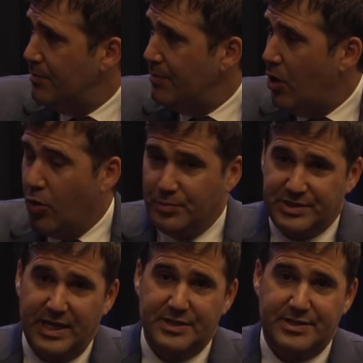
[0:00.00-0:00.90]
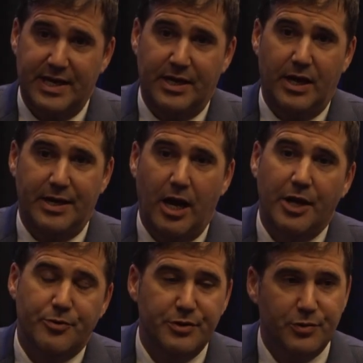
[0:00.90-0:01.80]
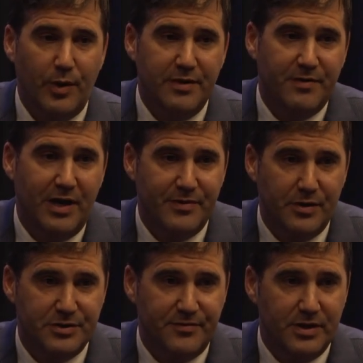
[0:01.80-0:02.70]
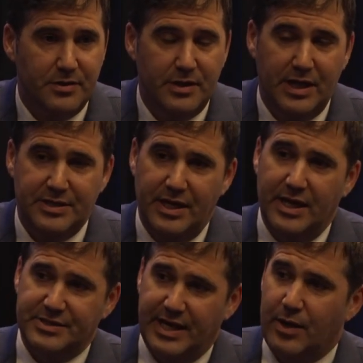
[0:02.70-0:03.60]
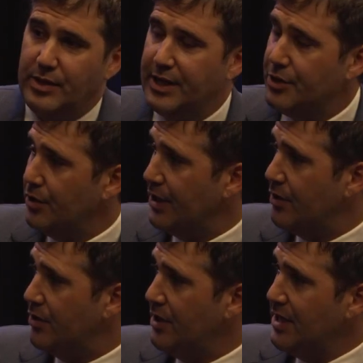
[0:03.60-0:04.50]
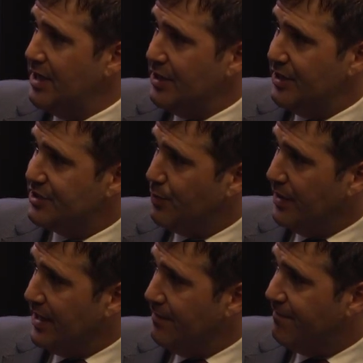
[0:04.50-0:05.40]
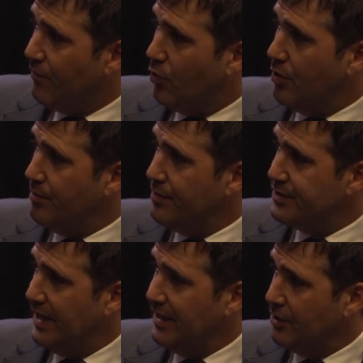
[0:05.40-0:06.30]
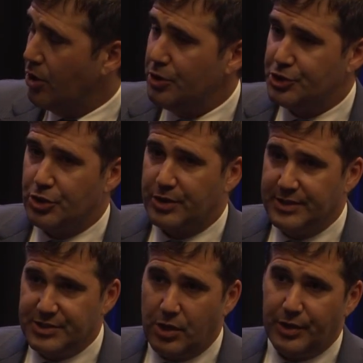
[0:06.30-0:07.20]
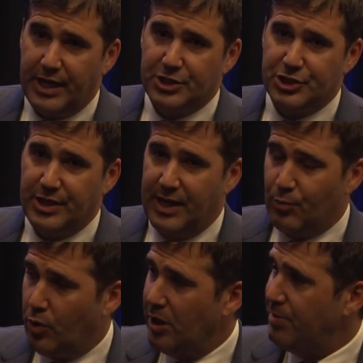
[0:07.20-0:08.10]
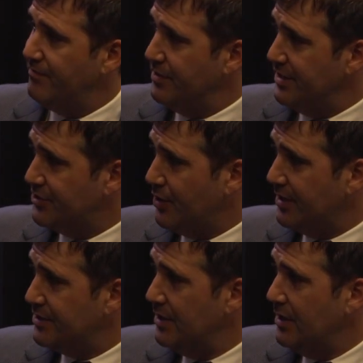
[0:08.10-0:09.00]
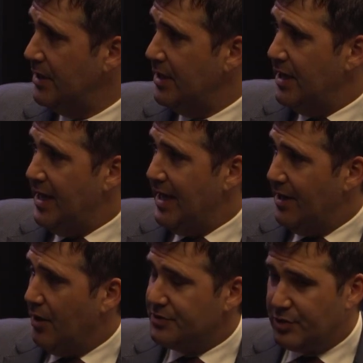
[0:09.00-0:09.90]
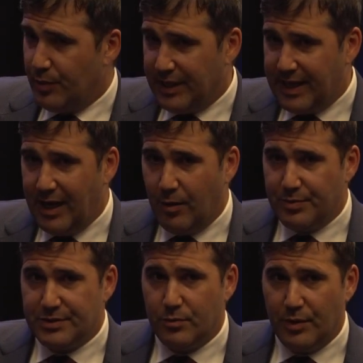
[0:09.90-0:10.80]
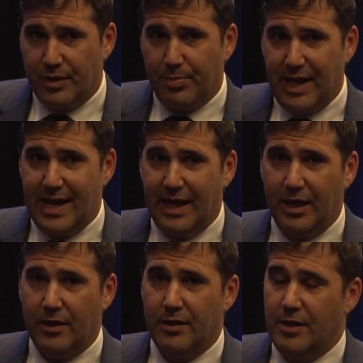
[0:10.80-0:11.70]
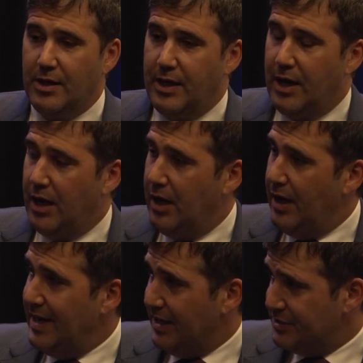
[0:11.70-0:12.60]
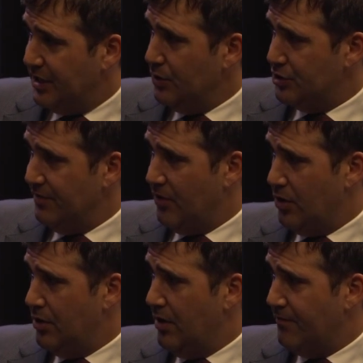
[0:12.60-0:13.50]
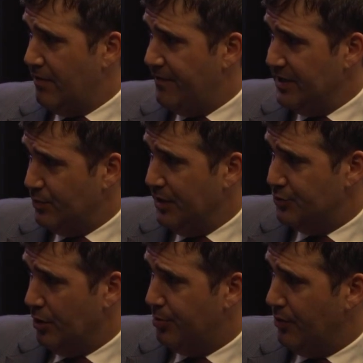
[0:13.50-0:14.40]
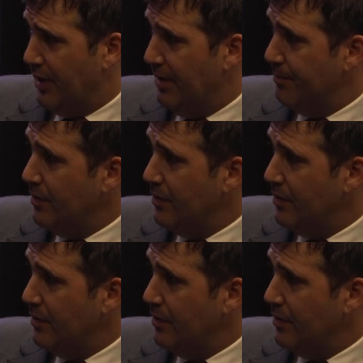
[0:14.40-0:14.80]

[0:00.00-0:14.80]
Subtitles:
Homestake's data and 125 years of it. And as I outlined earlier, this really informed a larger consolidation and roll-up of the district, and it also really helped with the planning and execution of our Phase 1 drill program.